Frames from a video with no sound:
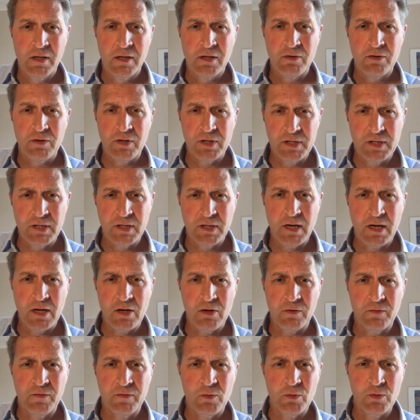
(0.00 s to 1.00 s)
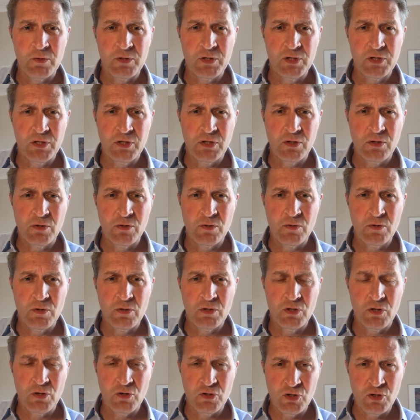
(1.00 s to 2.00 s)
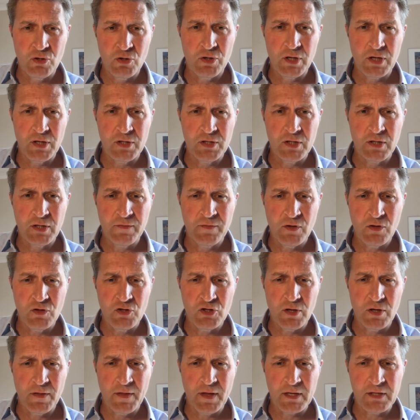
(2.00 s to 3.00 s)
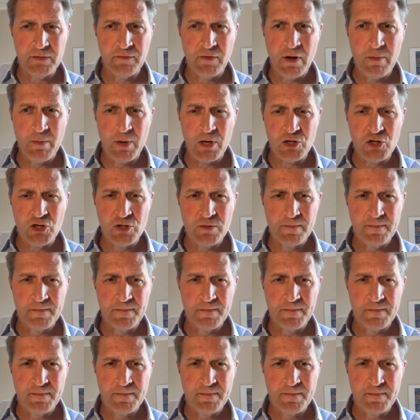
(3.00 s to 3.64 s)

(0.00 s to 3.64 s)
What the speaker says: Chris and I look forward to you joining us in the future. Thanks very much.